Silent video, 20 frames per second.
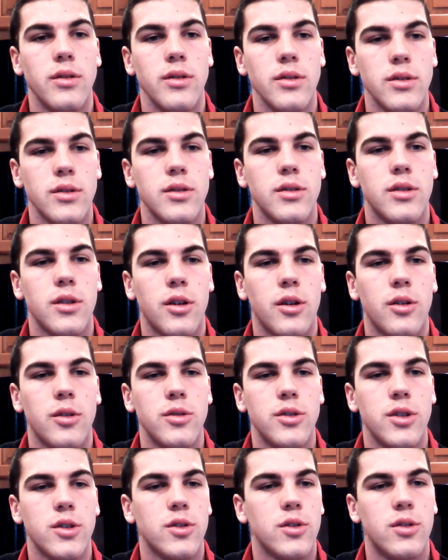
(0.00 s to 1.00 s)
So
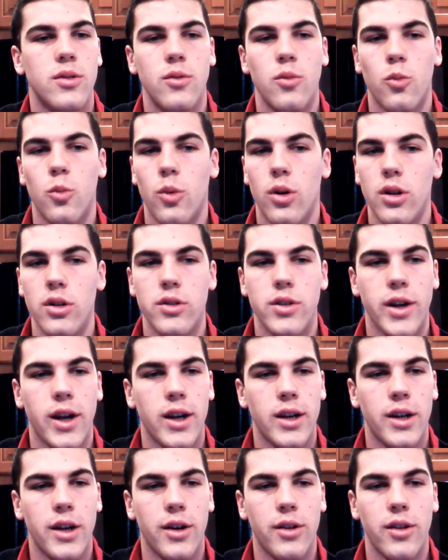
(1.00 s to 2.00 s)
just 1 drag
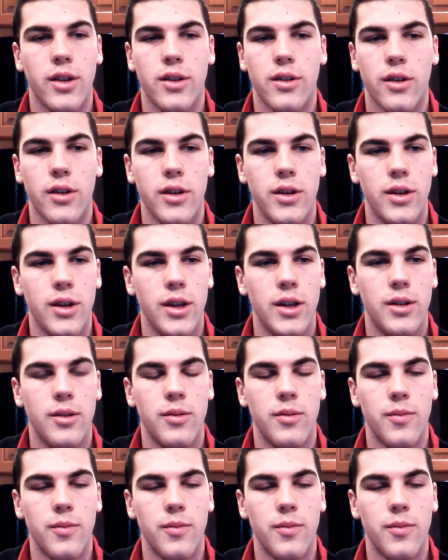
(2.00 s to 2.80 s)
down, that's all you need.